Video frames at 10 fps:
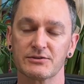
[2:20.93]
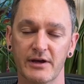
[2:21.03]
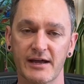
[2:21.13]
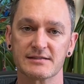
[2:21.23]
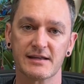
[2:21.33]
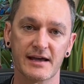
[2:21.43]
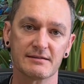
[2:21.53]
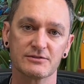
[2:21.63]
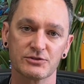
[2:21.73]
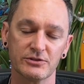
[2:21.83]
So as
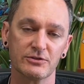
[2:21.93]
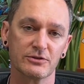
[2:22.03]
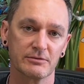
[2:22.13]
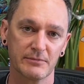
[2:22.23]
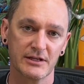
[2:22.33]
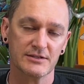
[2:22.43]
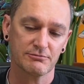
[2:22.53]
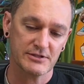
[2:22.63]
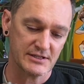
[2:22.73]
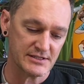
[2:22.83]
that stroke
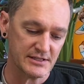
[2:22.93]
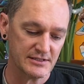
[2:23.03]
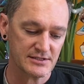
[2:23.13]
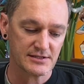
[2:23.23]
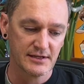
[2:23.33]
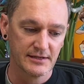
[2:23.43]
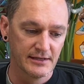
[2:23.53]
meets resistance,